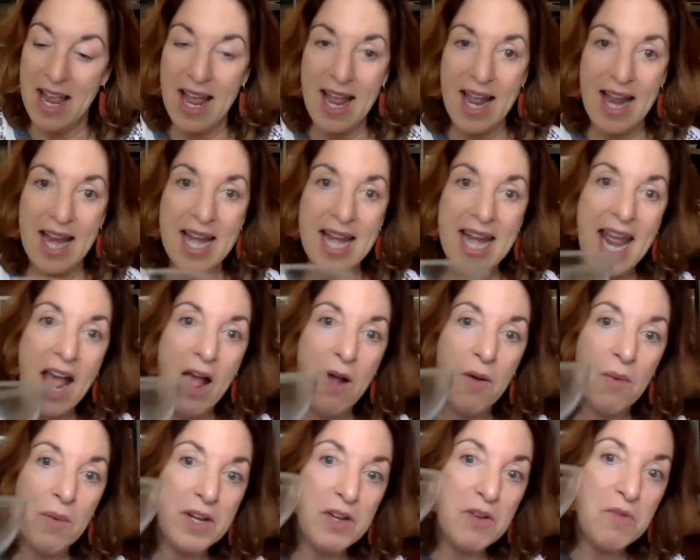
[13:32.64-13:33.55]
And
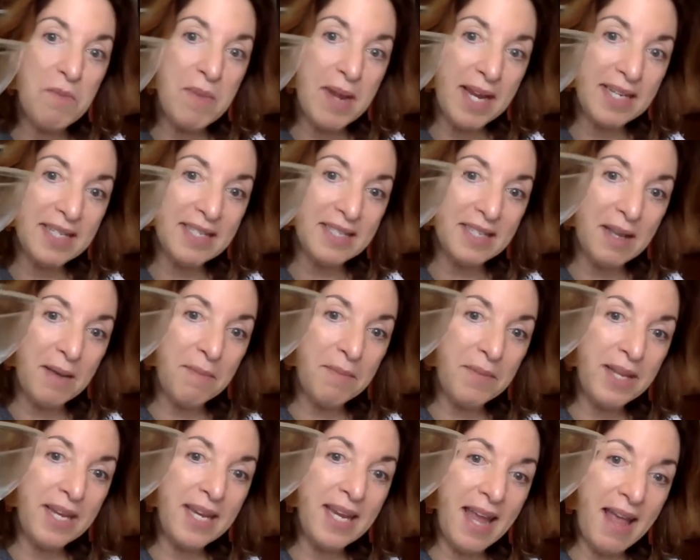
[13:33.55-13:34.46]
now when you make
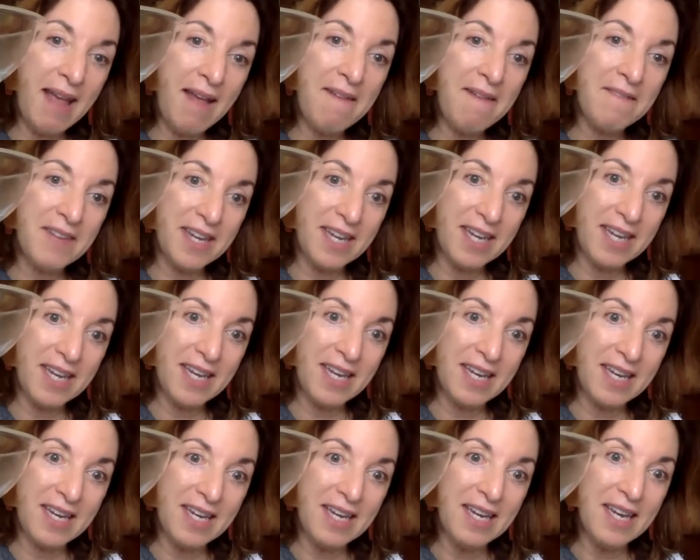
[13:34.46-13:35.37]
something
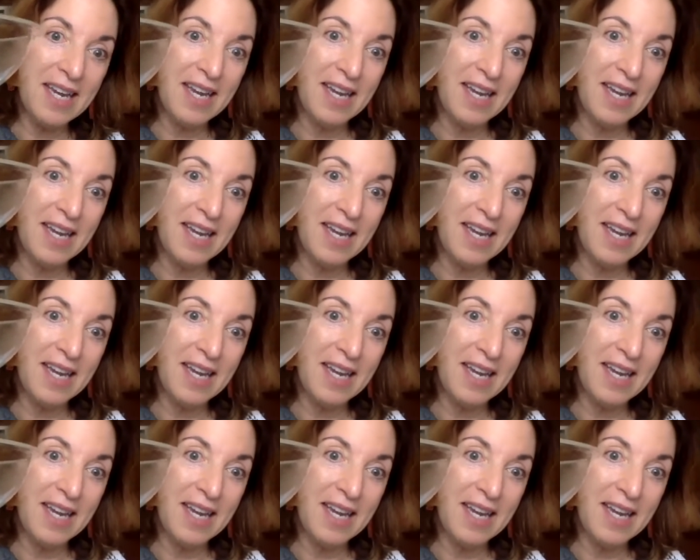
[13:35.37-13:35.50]
heavy,